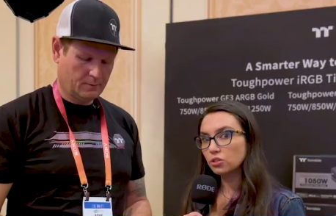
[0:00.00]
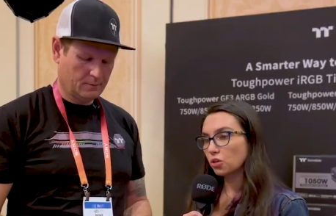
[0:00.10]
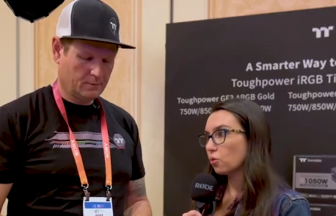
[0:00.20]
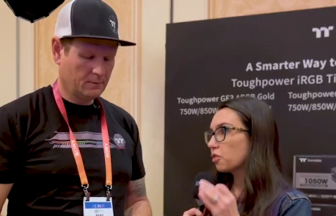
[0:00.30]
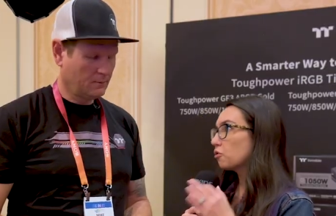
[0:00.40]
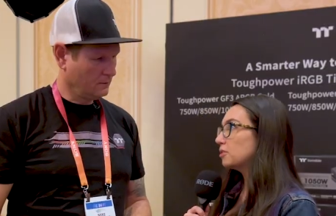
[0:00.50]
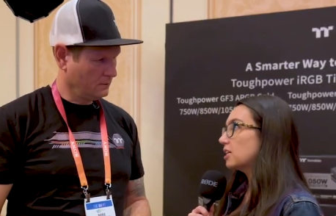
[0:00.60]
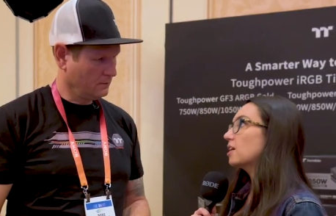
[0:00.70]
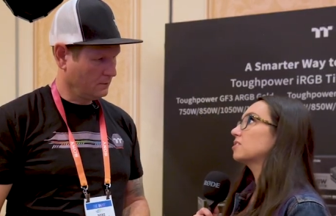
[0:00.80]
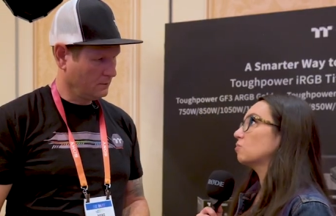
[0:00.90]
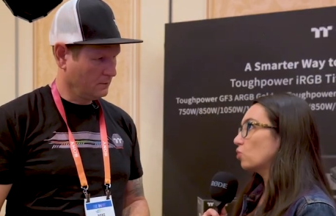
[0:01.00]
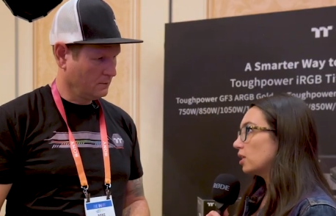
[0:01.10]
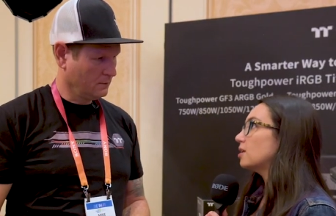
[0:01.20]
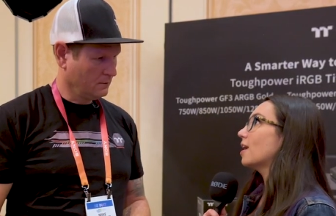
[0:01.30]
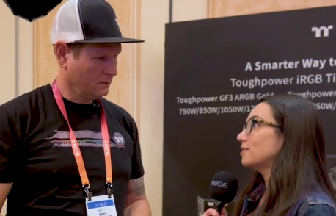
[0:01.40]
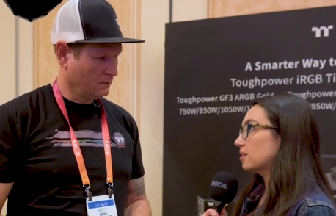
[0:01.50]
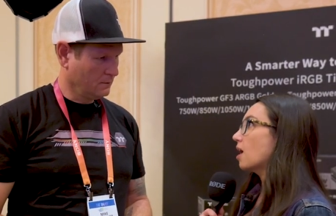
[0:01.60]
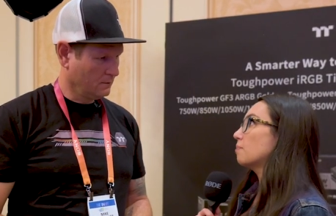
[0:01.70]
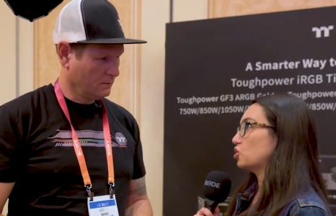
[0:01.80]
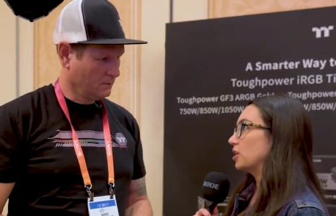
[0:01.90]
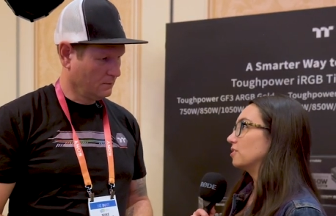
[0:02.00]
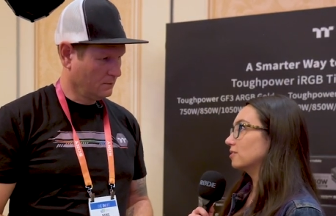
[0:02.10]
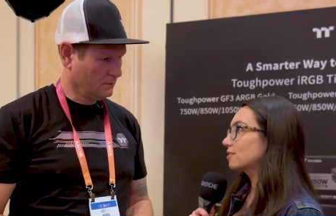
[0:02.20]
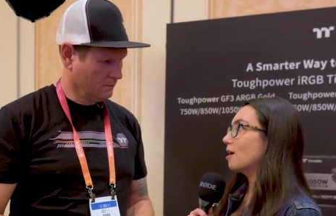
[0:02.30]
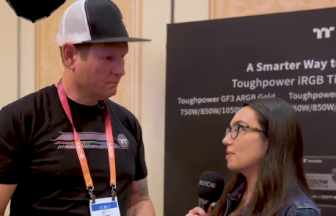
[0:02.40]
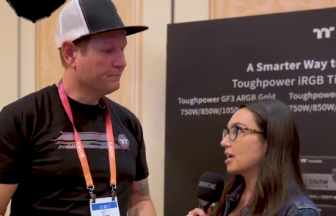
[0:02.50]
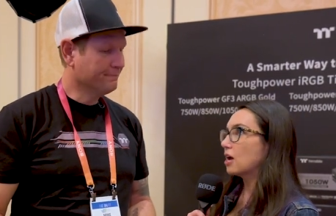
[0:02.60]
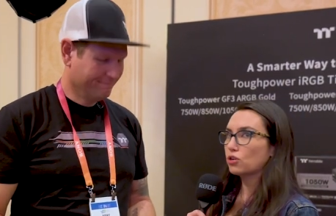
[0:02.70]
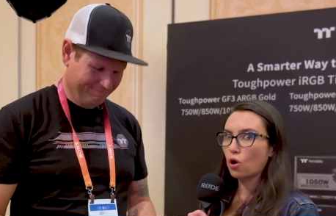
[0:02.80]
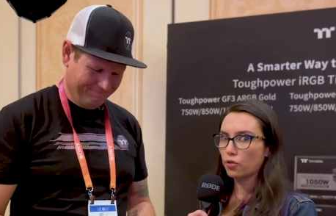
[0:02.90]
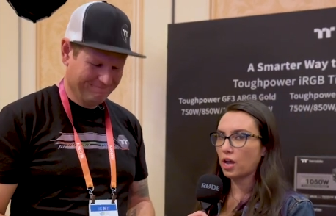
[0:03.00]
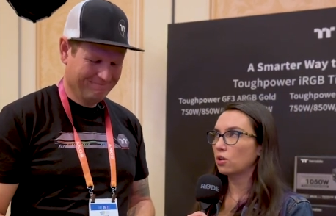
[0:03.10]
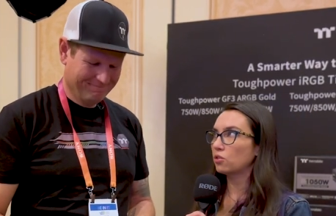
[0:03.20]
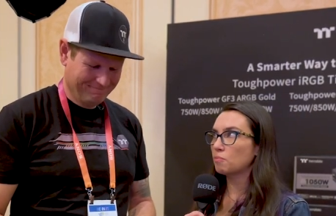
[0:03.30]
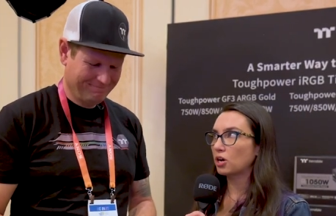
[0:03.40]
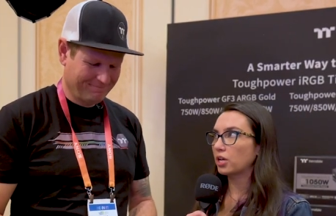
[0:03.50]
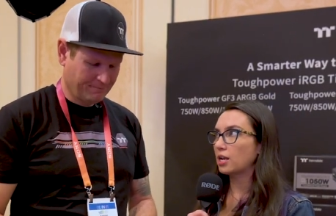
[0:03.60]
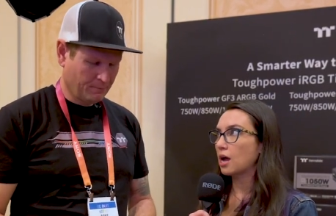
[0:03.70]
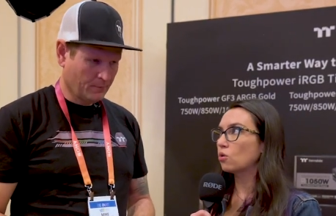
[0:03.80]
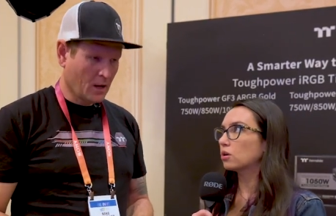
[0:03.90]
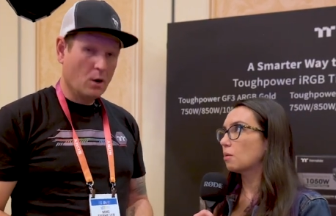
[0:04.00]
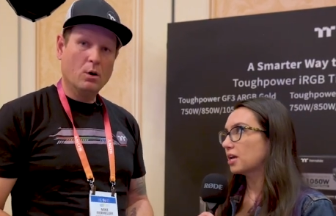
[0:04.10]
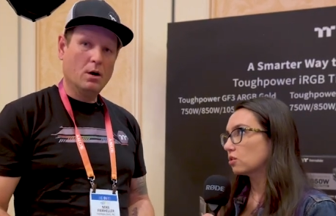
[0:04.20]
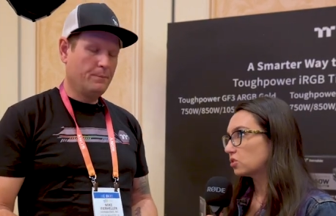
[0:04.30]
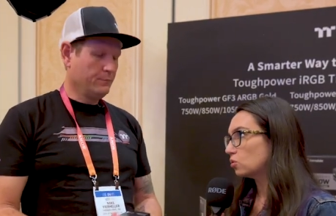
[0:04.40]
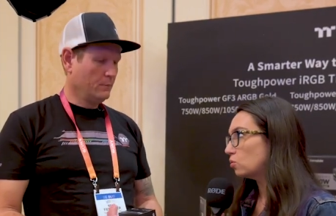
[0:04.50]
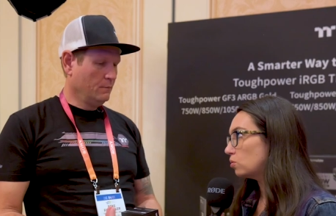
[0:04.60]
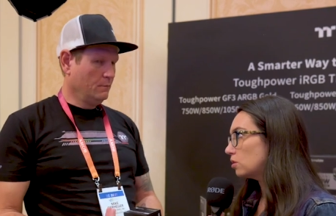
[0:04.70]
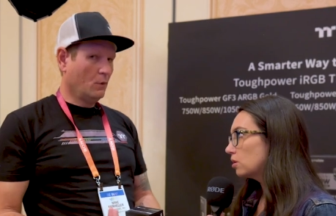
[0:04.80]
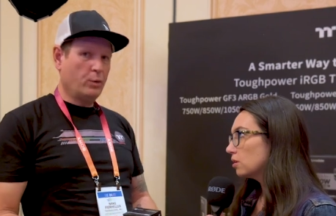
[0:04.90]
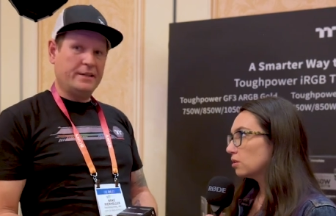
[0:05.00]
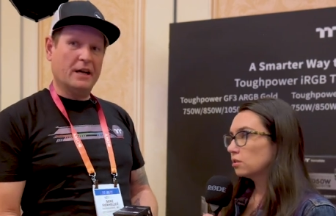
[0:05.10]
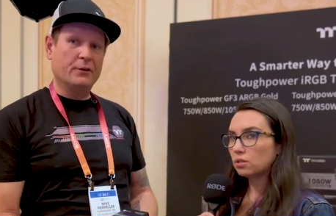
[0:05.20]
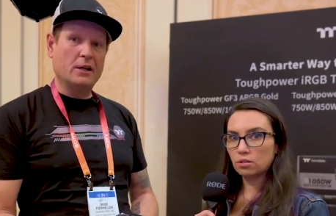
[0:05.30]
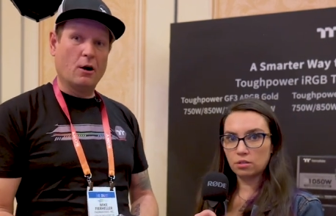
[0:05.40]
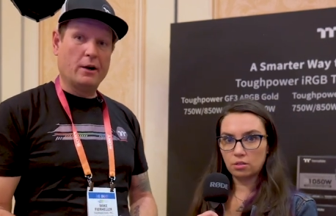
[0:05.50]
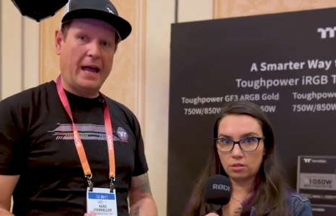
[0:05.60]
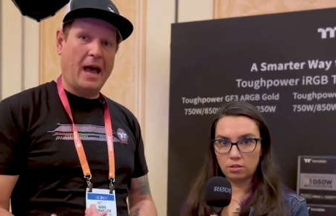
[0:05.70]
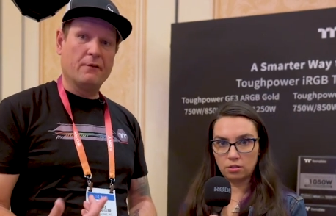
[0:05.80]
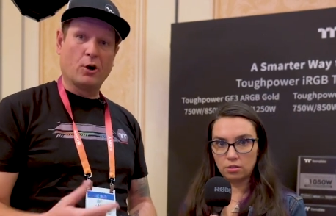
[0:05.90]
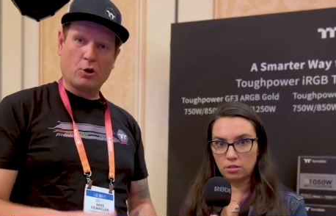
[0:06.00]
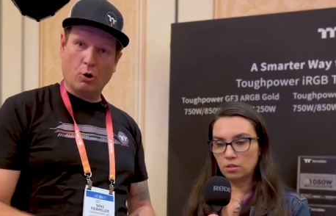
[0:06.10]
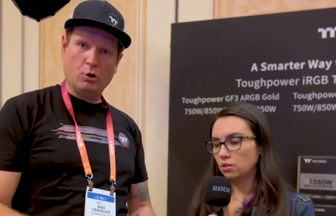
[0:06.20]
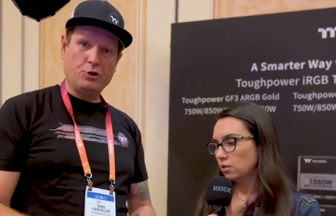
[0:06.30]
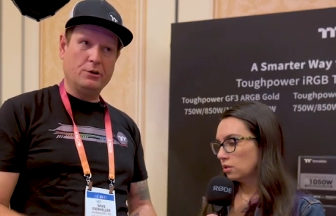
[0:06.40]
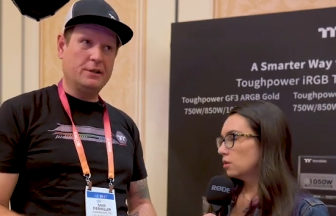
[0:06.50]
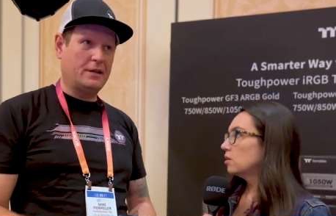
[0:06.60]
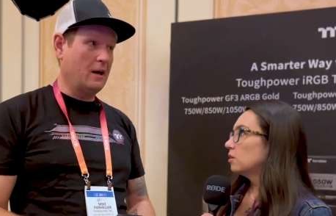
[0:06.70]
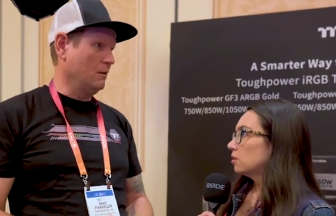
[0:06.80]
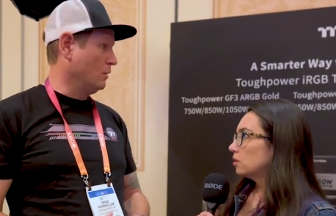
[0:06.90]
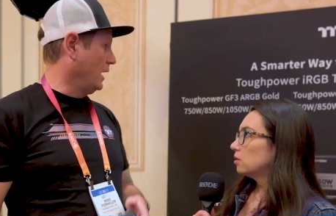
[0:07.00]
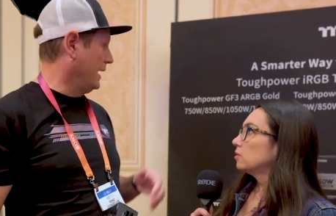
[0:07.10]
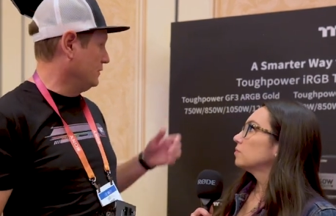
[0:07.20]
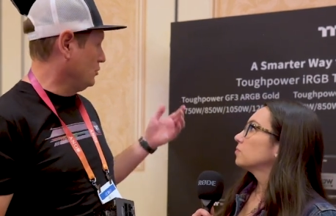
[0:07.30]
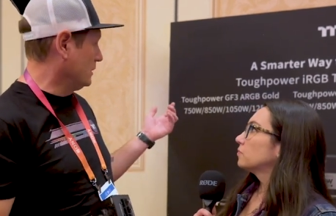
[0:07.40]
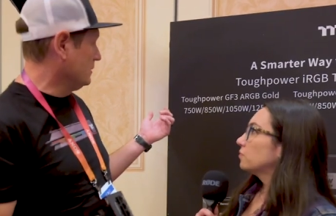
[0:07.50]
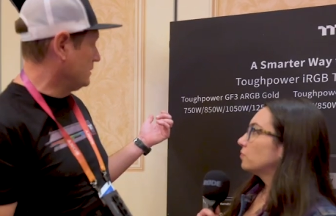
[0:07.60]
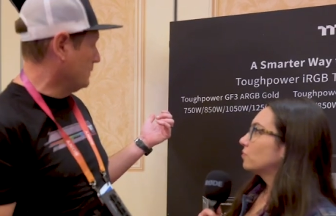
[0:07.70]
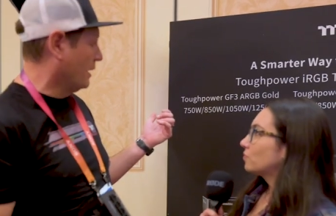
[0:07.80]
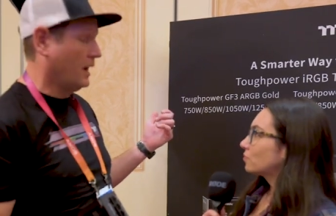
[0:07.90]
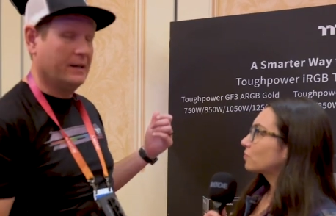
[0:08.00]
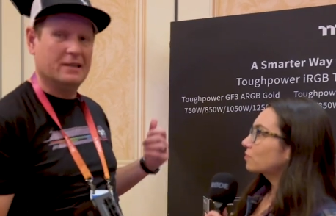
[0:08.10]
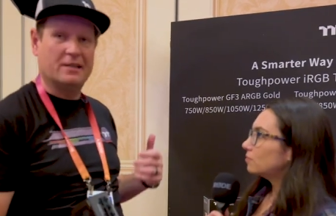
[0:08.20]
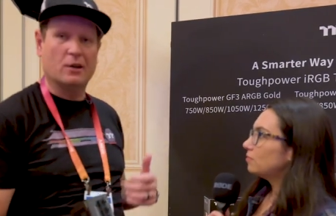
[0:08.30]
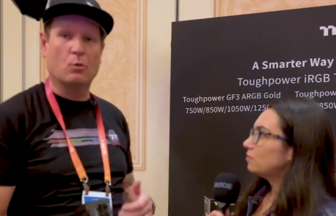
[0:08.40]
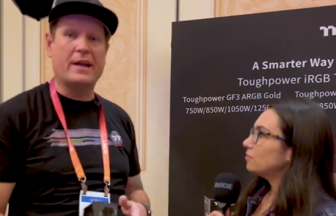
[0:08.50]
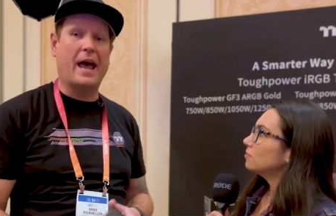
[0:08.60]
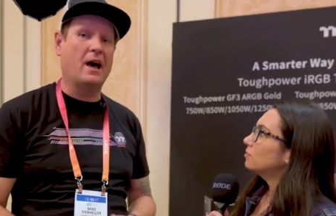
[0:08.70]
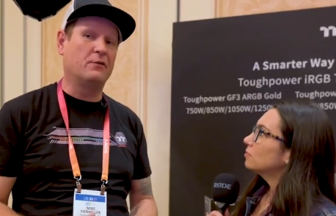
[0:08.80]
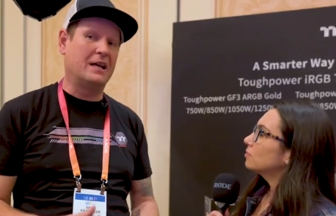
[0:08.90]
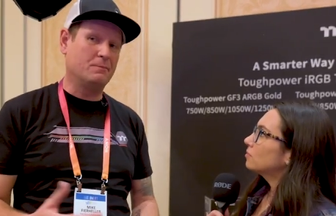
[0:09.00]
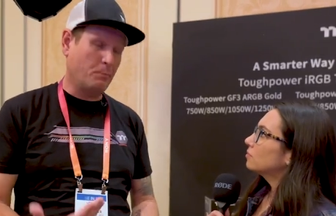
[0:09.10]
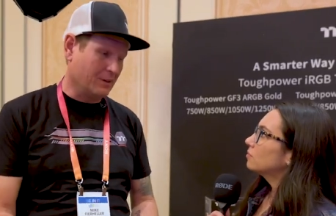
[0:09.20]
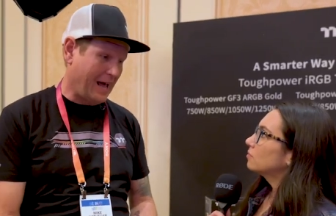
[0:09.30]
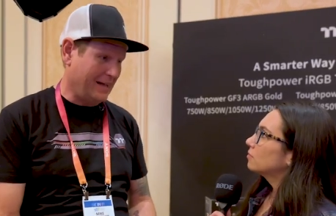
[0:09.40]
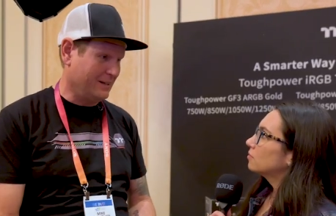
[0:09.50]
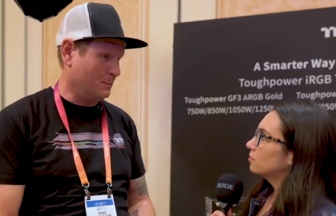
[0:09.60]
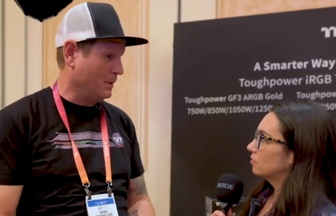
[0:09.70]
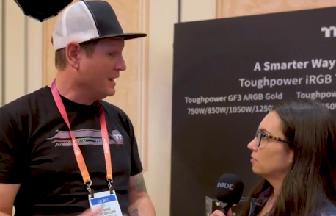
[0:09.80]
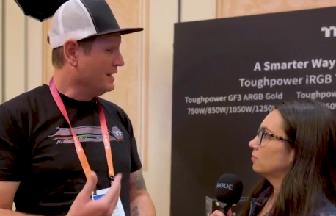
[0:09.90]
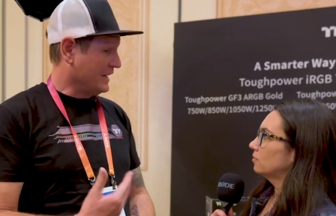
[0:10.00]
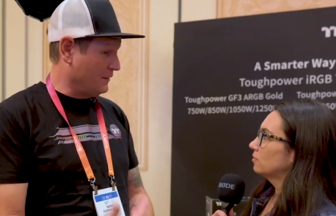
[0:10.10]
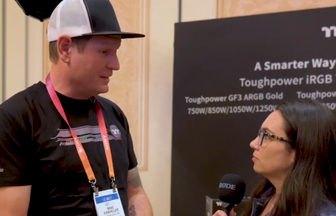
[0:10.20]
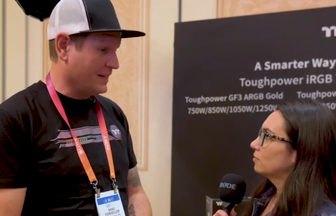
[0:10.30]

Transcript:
Speaker 1: So Thermal Take has some really nice options coming out. Now, are they out on the market now or coming out soon?
Speaker 2: We definitely already have our gold units out. As you can see behind us here, we have platinum, even